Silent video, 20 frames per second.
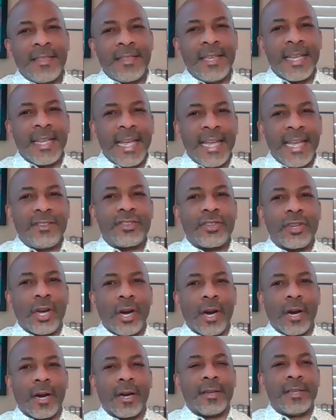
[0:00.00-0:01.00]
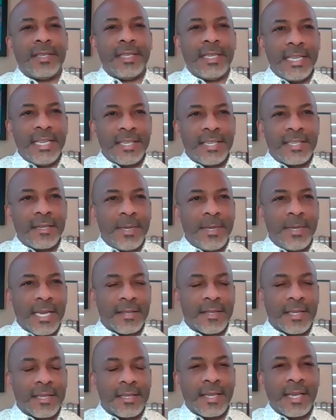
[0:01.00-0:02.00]
think HR needs to be
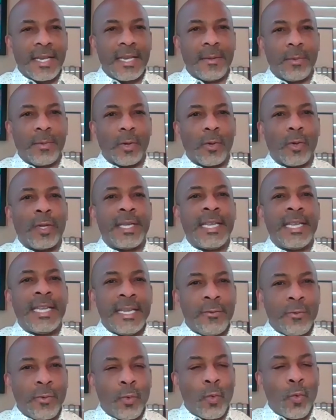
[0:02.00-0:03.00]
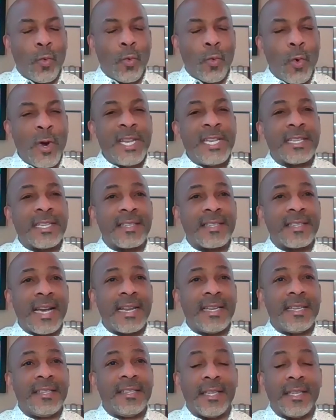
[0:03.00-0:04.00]
at the table when
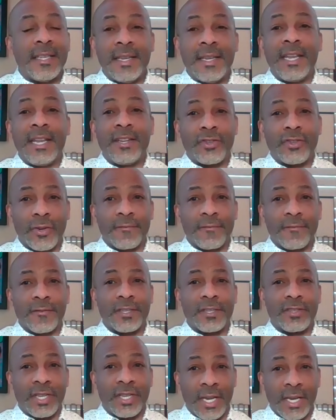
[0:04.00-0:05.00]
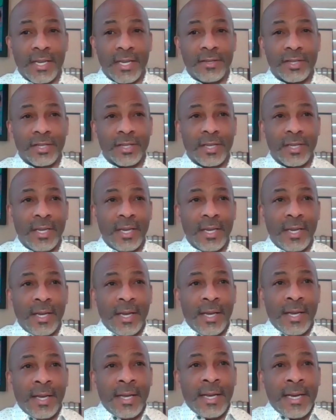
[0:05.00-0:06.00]
deciding the nature of the change.
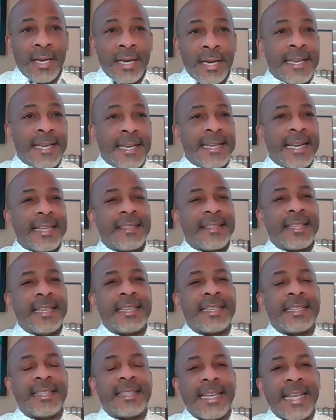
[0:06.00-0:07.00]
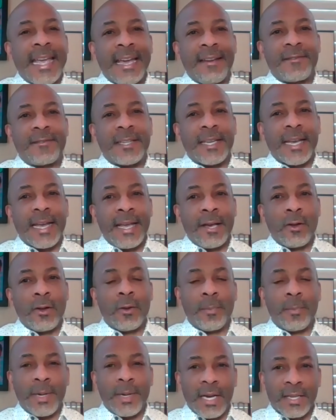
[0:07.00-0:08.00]
Then I think they have to
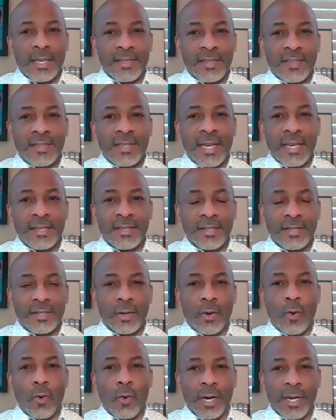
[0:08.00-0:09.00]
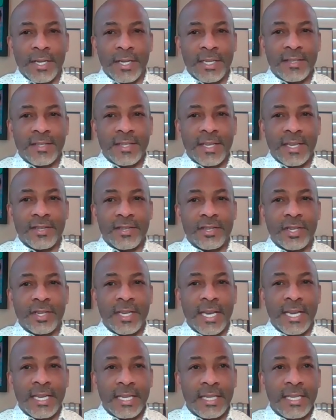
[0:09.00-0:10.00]
help assess the
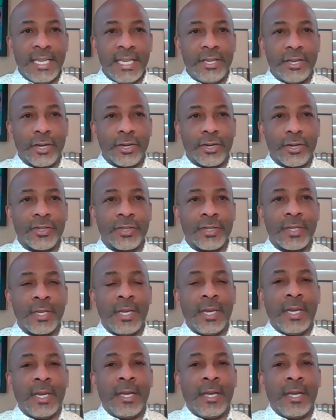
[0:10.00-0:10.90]
organization and leaders